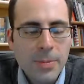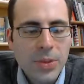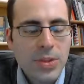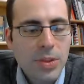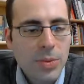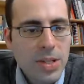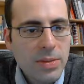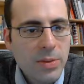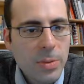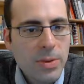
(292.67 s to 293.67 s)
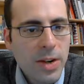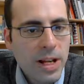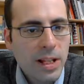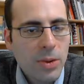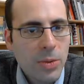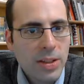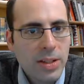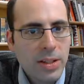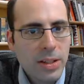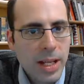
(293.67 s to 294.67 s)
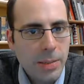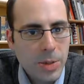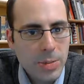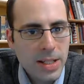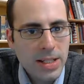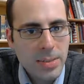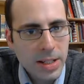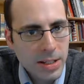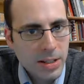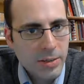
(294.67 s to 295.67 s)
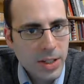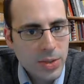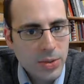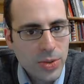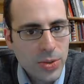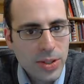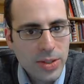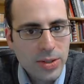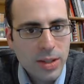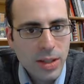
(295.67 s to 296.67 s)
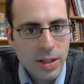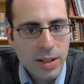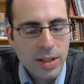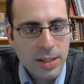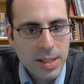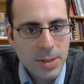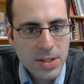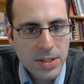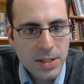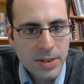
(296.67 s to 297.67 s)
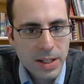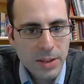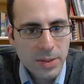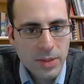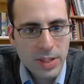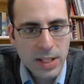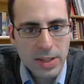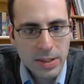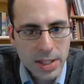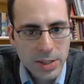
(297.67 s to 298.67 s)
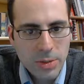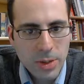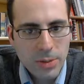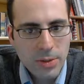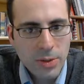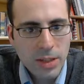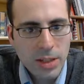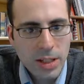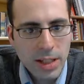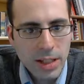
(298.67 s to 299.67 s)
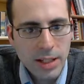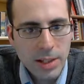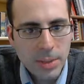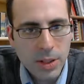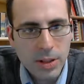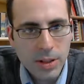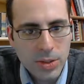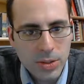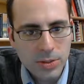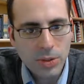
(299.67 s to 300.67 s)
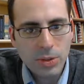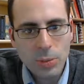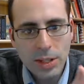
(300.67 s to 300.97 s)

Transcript: So the reason for providing you with the claim, which might seem like an unconventional choice, especially if any of you have taken a class with me before, are twofold.